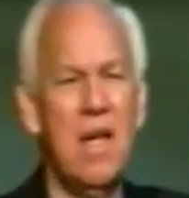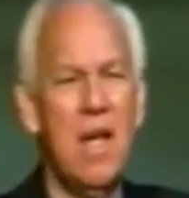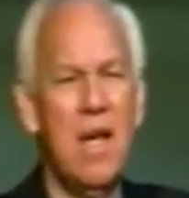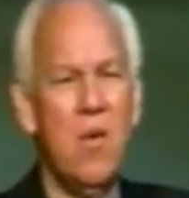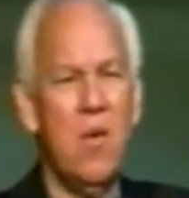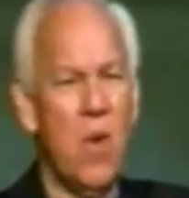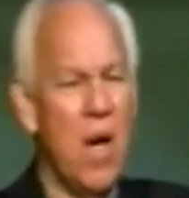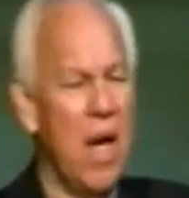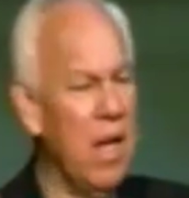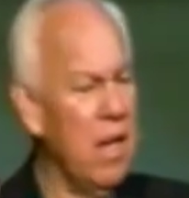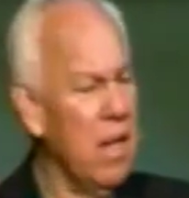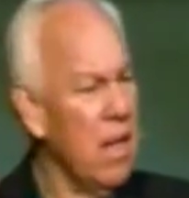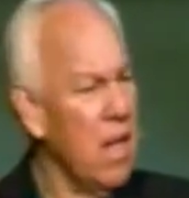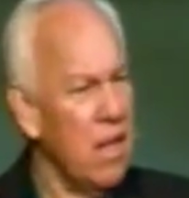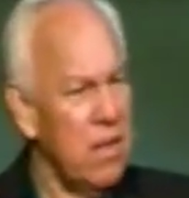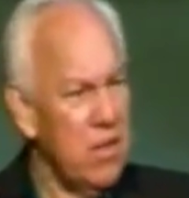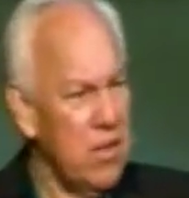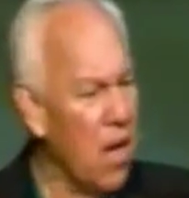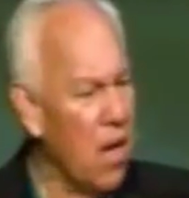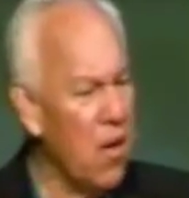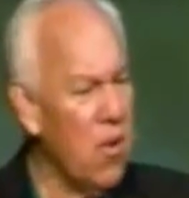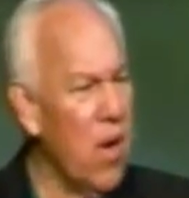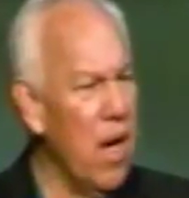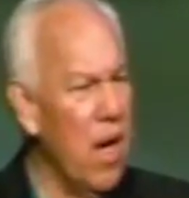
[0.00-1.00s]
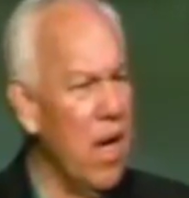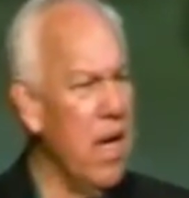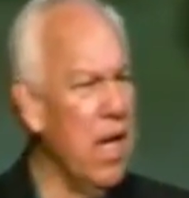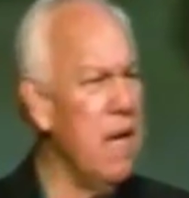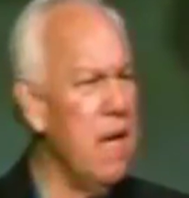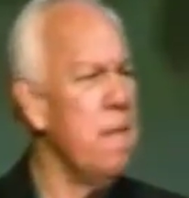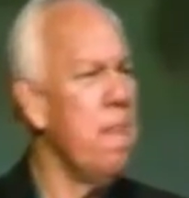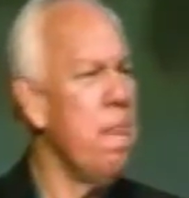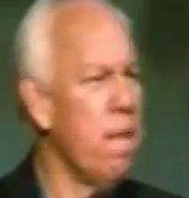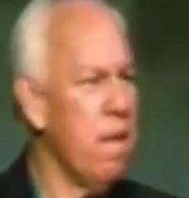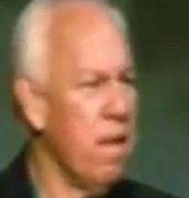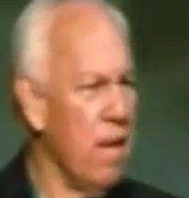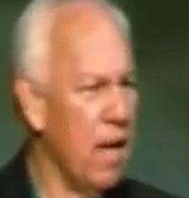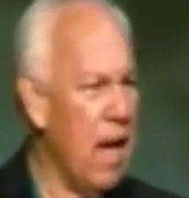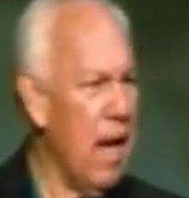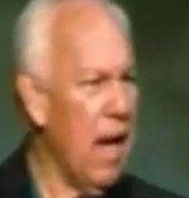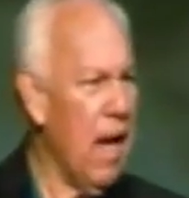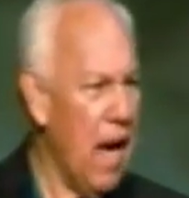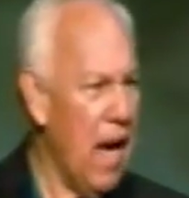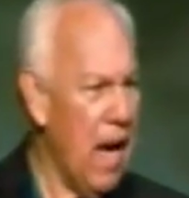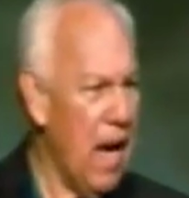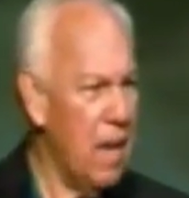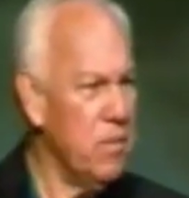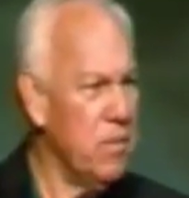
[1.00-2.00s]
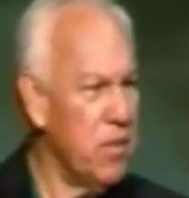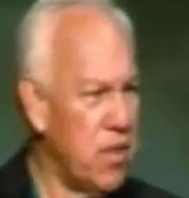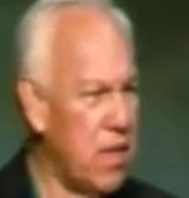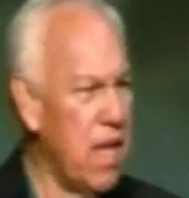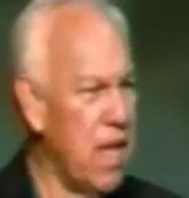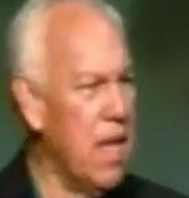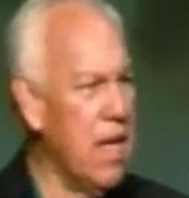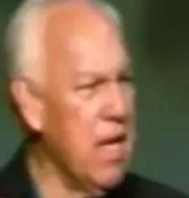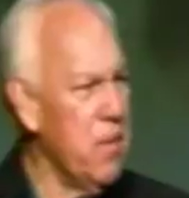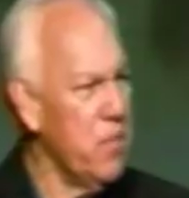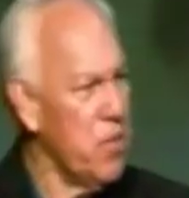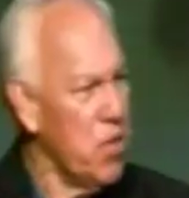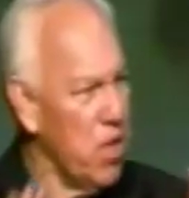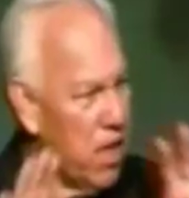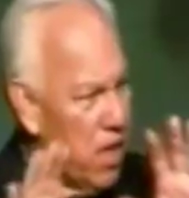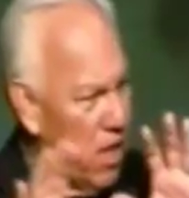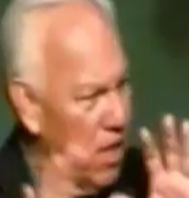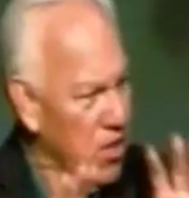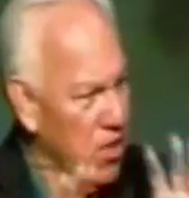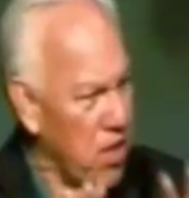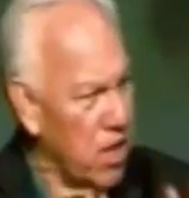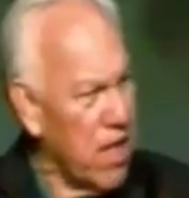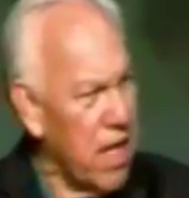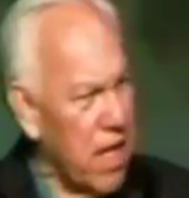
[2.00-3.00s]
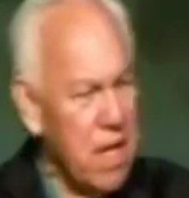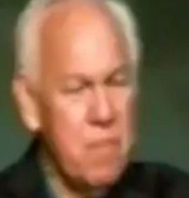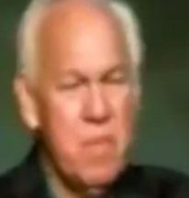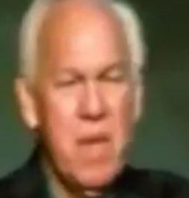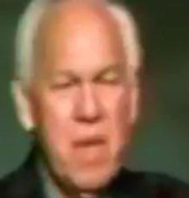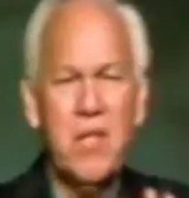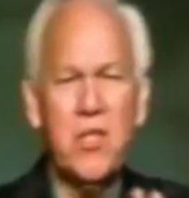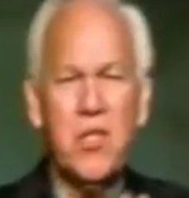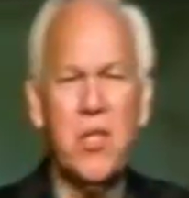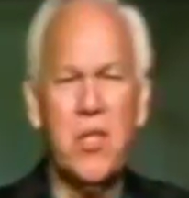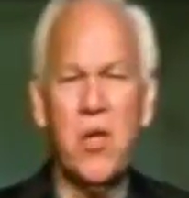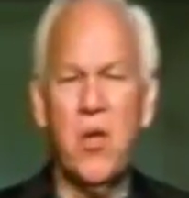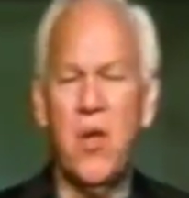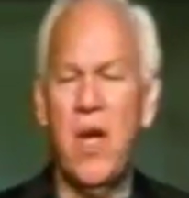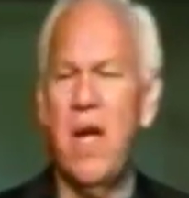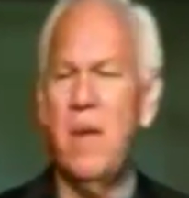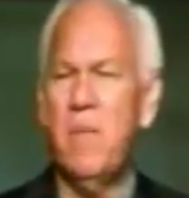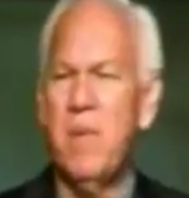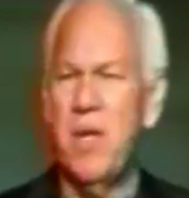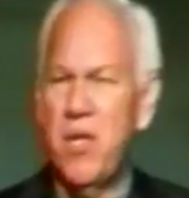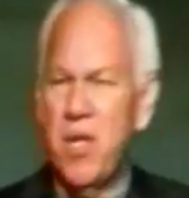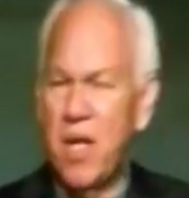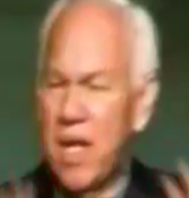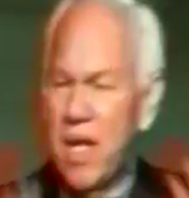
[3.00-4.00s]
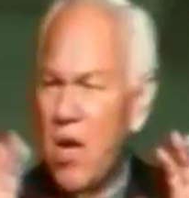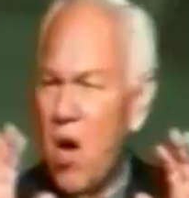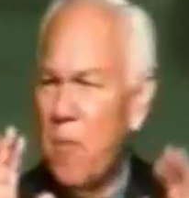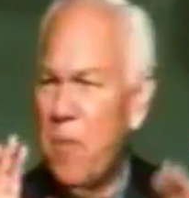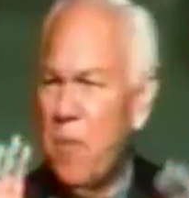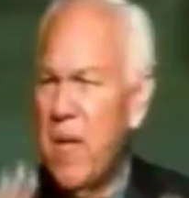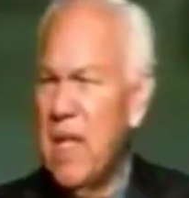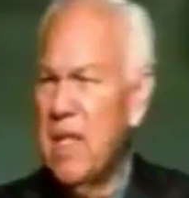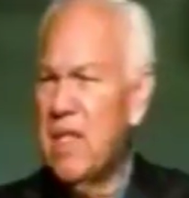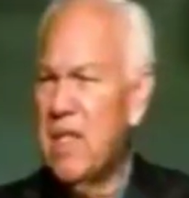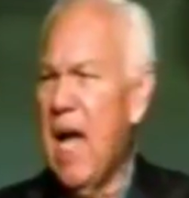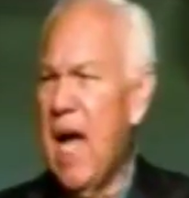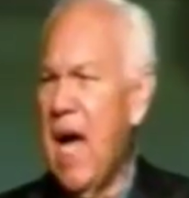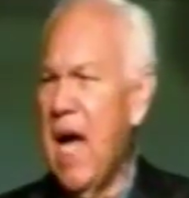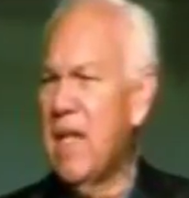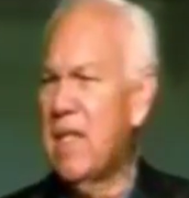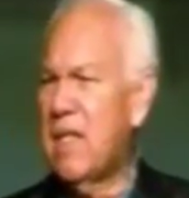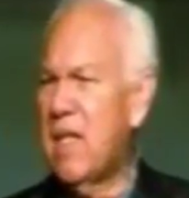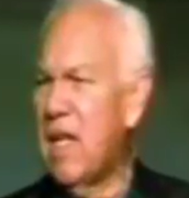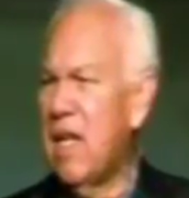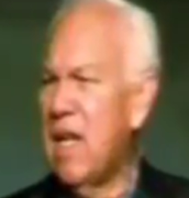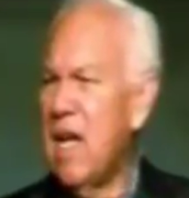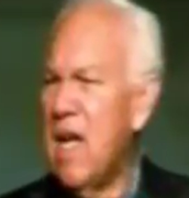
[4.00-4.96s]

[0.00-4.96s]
Well, don't worry. I'm sending him. You're going to minister to him, and you're going to open his eyes.